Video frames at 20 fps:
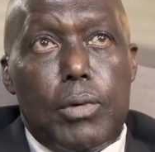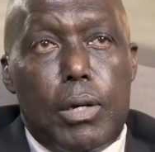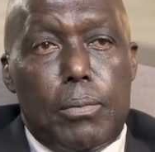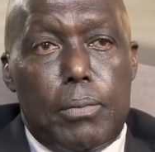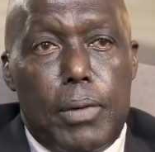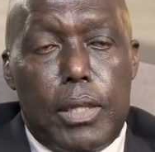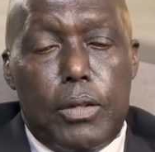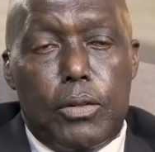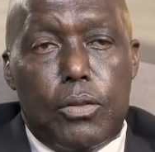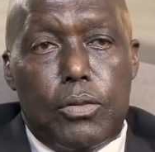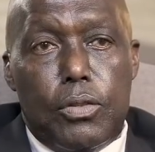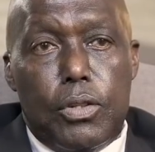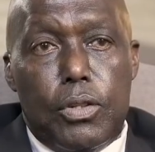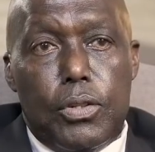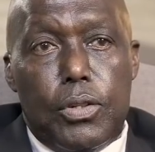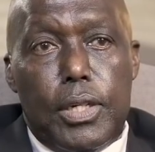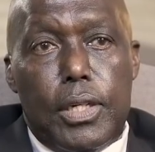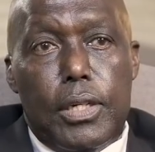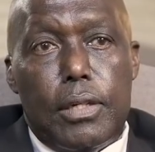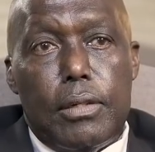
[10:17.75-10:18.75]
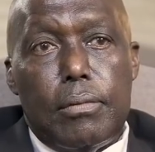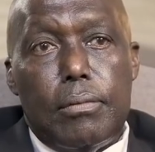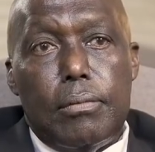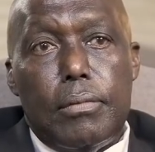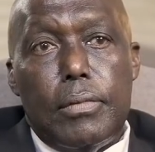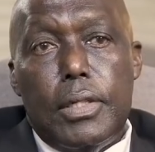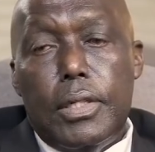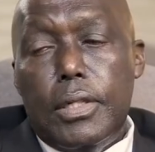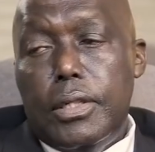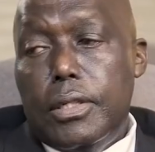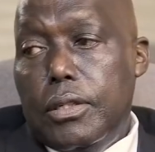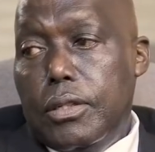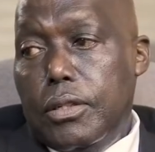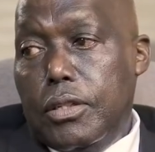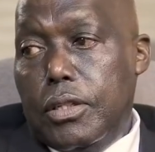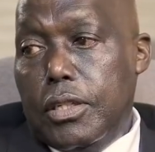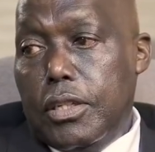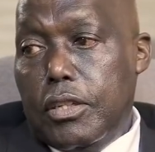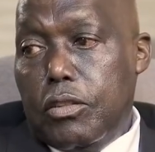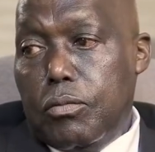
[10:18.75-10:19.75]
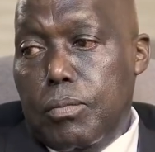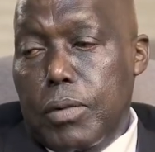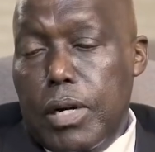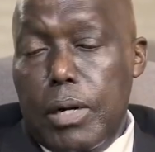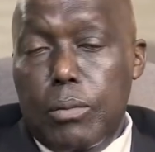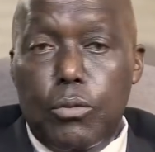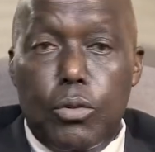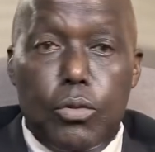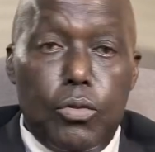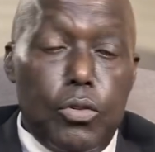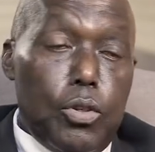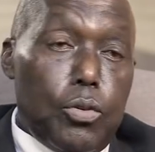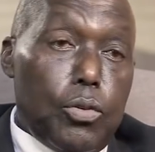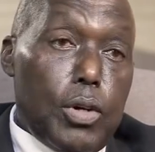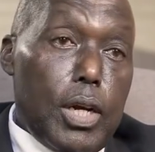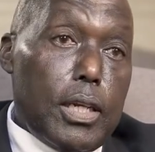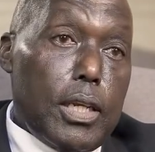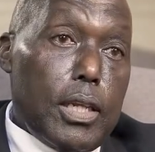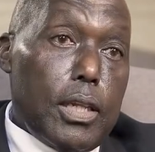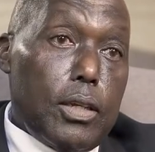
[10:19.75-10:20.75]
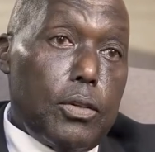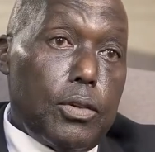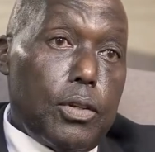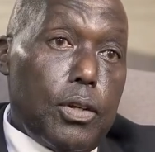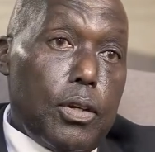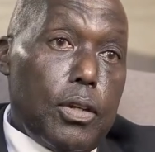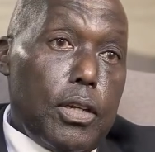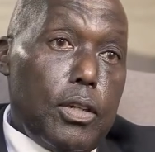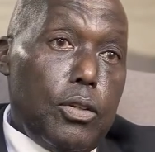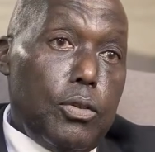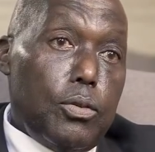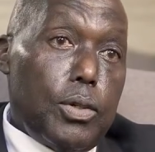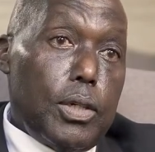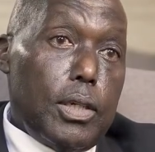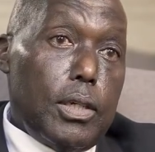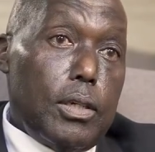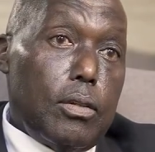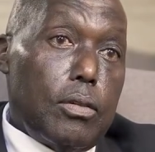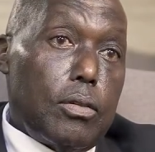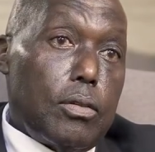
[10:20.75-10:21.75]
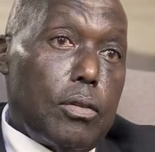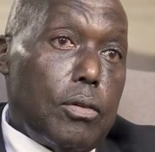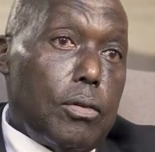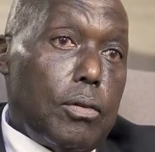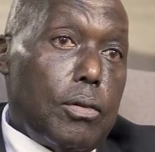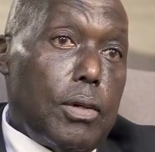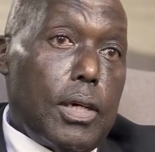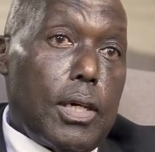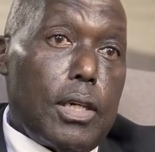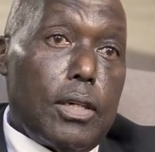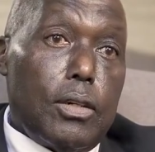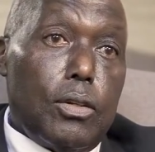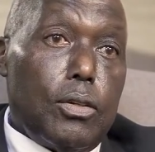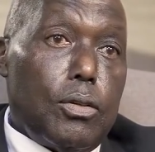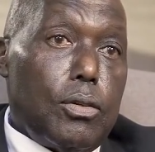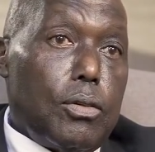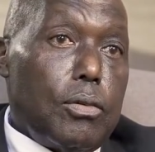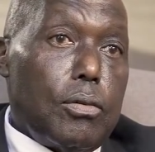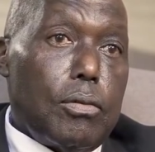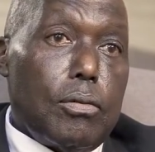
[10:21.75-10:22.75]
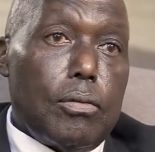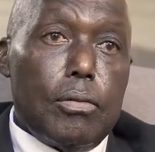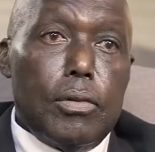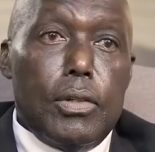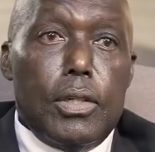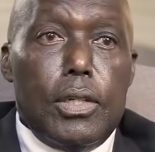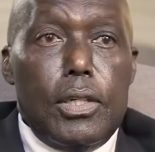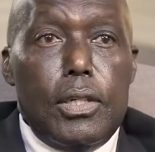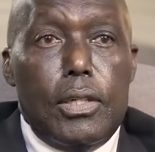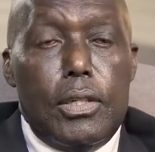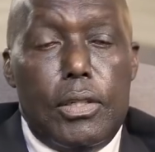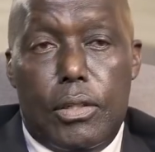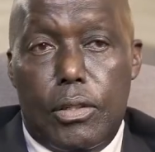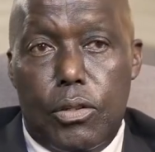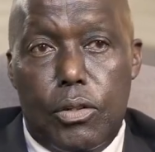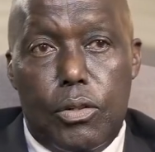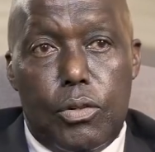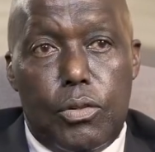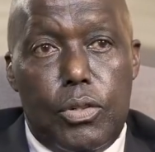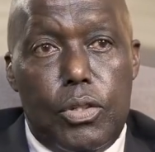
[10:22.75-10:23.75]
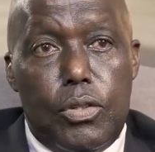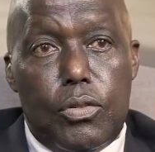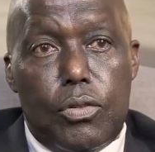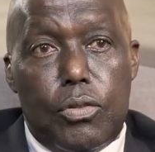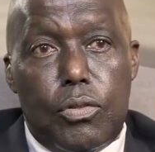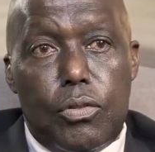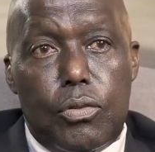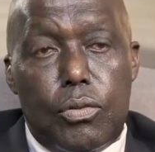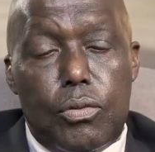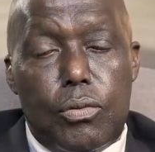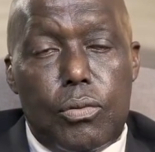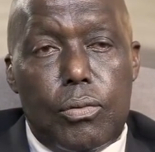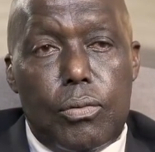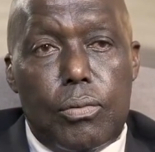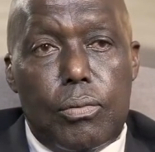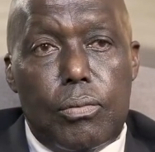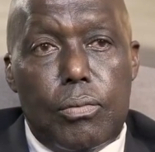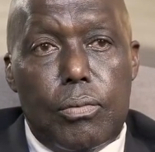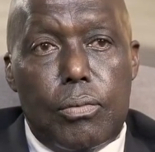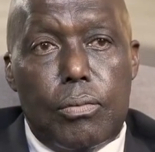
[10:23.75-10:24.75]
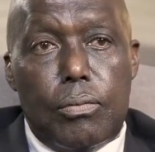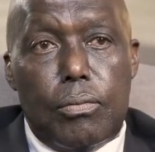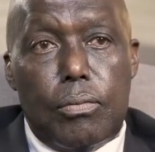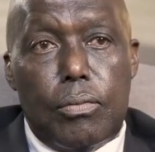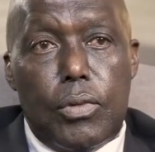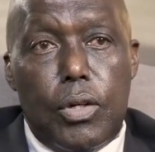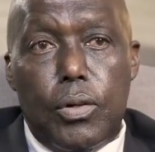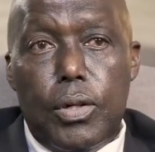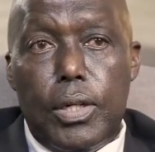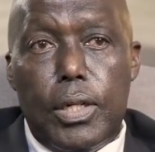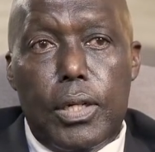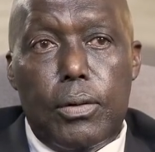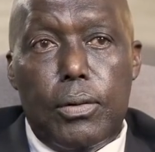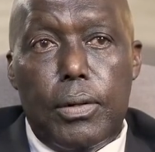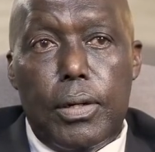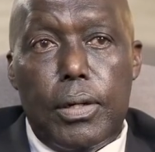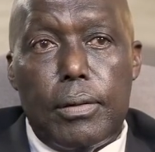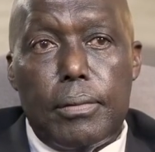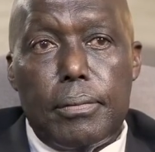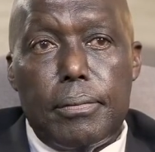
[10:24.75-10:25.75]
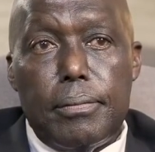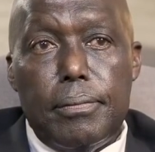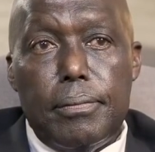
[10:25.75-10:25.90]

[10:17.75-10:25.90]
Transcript: My mother was still here. Mm. Gina's mom was still running the hotel in Nanyuki. so I had no no reason to go anywhere.